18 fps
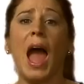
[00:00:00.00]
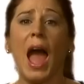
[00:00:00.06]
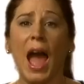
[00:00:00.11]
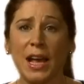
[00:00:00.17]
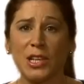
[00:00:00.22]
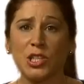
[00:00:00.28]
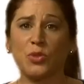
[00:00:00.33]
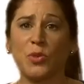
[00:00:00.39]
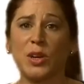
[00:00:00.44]

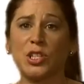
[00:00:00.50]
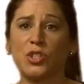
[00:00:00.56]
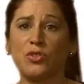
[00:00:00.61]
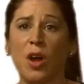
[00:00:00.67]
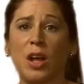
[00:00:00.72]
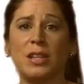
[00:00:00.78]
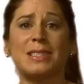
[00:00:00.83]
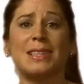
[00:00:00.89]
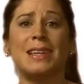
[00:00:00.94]
Ask
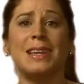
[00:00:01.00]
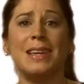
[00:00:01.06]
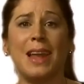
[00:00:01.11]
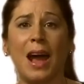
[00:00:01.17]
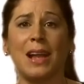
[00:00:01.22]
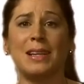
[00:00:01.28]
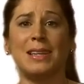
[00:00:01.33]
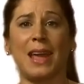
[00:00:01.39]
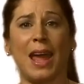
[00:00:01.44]
restaurants
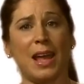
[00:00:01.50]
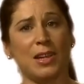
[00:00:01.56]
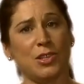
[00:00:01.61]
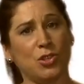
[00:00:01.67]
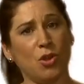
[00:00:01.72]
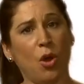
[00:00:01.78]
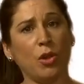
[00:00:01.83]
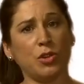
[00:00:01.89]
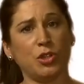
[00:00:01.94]
not to add
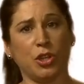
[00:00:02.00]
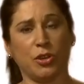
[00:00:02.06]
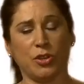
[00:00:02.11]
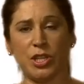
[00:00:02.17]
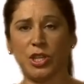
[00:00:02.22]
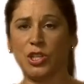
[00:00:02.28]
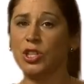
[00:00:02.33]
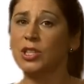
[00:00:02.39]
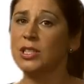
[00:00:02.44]
salt to your
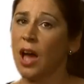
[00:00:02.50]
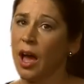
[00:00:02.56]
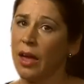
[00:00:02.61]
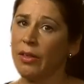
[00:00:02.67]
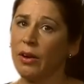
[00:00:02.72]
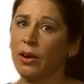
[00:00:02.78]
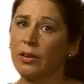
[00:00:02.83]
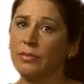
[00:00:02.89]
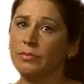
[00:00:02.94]
dishes
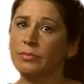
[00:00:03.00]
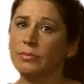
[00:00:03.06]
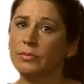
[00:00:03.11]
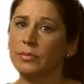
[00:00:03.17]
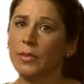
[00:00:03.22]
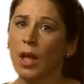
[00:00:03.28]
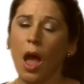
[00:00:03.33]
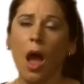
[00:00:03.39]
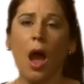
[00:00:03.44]
either.
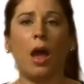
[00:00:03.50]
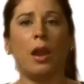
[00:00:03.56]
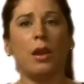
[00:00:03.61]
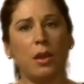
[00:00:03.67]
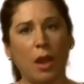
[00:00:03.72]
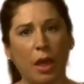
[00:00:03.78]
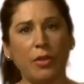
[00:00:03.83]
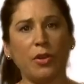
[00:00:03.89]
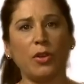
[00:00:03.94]

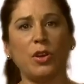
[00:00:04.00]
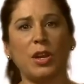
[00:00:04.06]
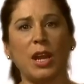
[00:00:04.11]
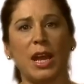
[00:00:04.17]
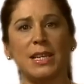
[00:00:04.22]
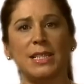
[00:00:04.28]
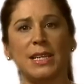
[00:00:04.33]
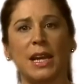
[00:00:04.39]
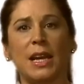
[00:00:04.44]
Another good
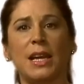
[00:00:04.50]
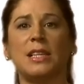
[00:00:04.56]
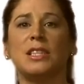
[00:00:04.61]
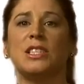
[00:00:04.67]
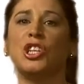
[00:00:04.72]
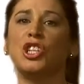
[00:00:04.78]
idea is